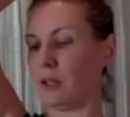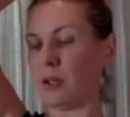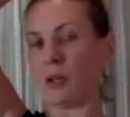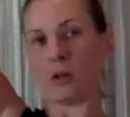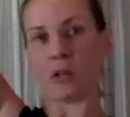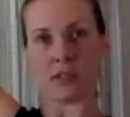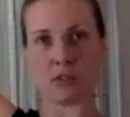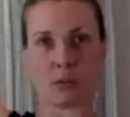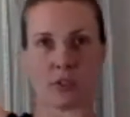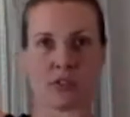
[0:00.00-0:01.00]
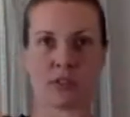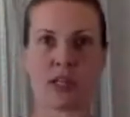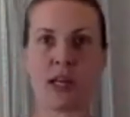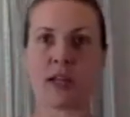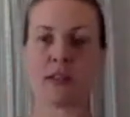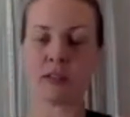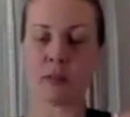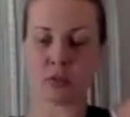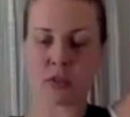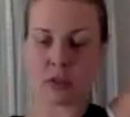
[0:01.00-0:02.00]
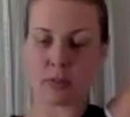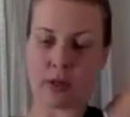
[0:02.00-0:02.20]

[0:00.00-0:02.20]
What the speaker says: Okay, switch sides, opposite arm